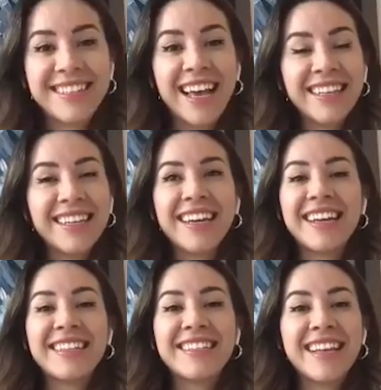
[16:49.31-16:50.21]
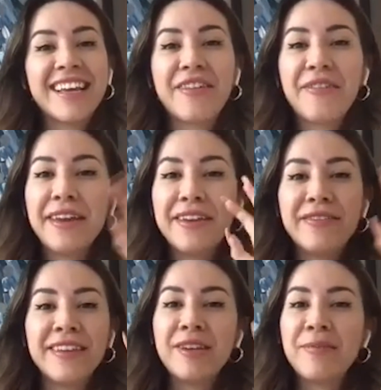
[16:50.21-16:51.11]
Selling it is like, okay,
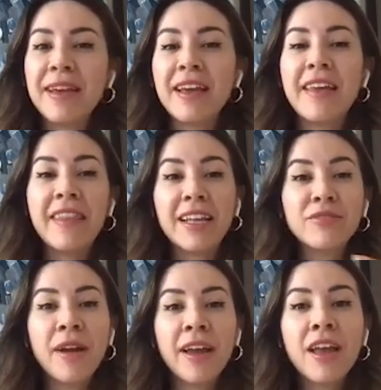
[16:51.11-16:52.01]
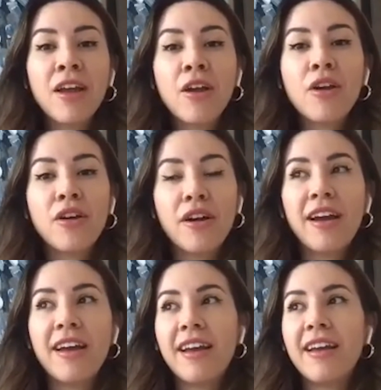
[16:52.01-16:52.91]
you think you make, and that's why
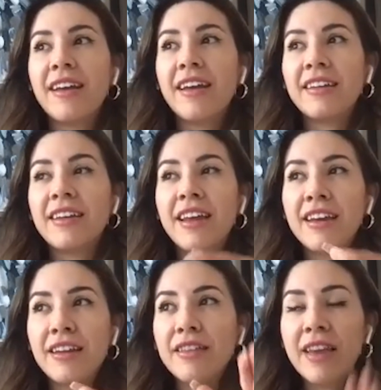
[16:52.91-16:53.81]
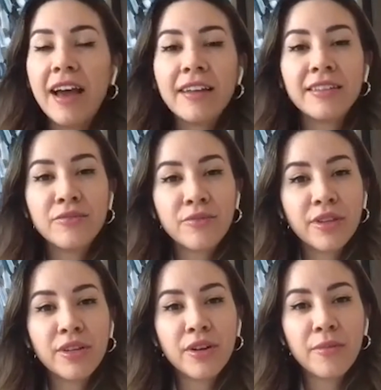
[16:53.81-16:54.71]
that is a
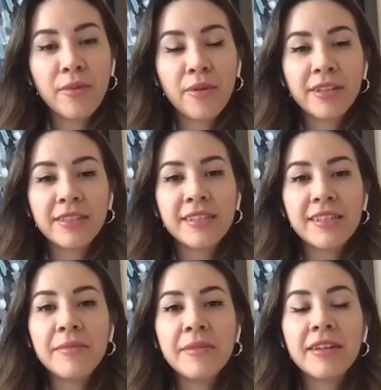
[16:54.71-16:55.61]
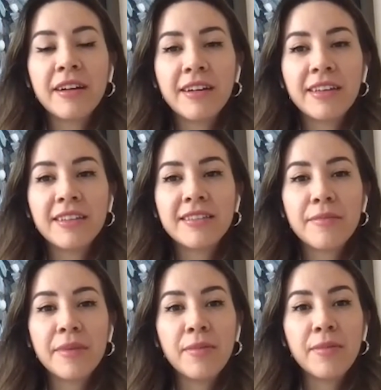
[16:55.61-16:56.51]
really good point, Stacey, because
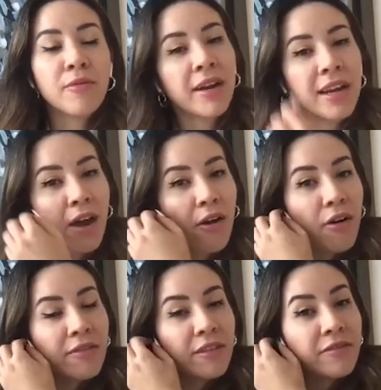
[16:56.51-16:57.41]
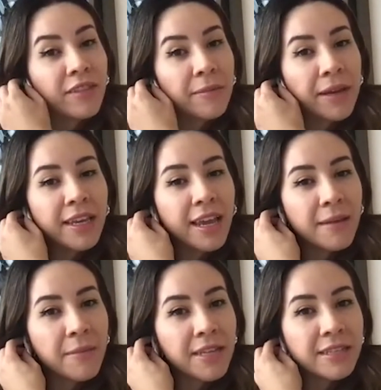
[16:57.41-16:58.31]
people right now, the flipping
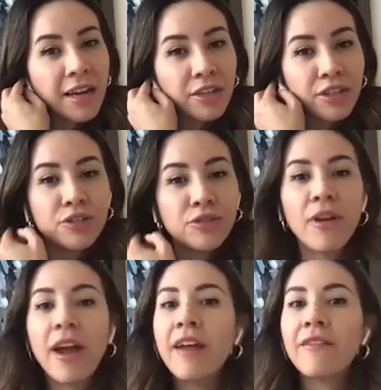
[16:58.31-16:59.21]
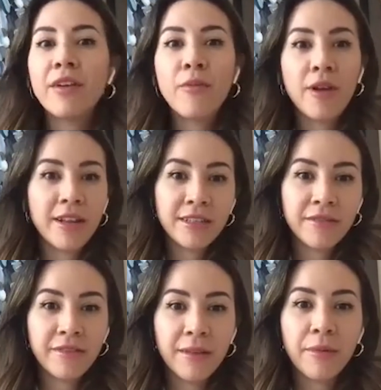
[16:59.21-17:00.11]
game is out of control. Everyone is
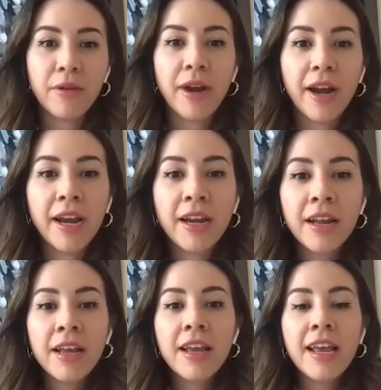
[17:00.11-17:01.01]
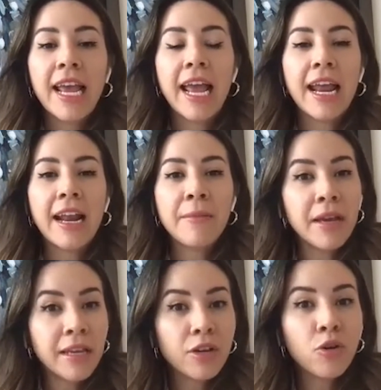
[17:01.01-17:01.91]
a flipper, right? And I'm
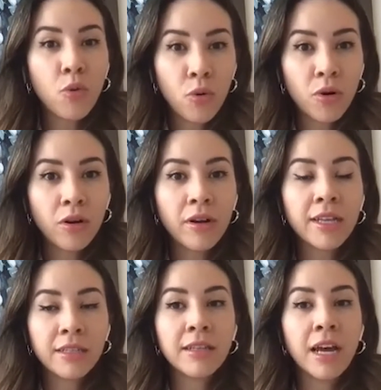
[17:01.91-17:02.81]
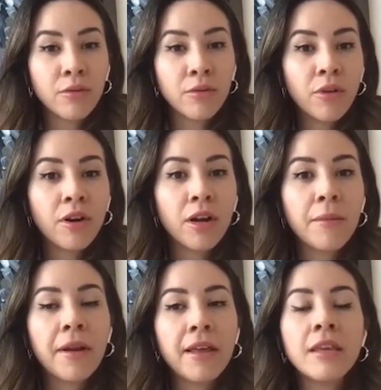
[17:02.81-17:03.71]
like, cool, it's a lot of
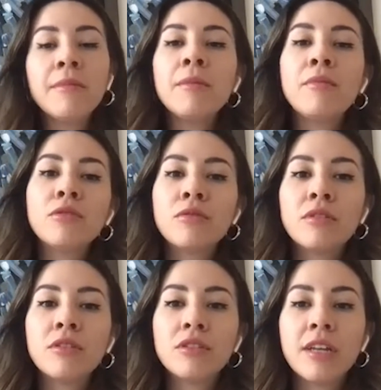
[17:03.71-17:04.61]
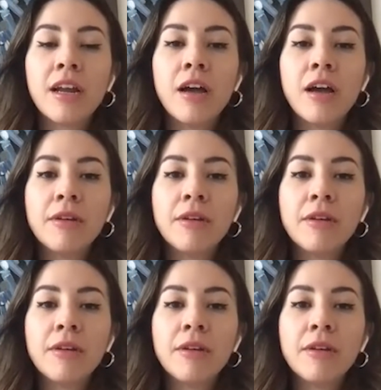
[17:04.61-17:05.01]
work, but I think people don't understand how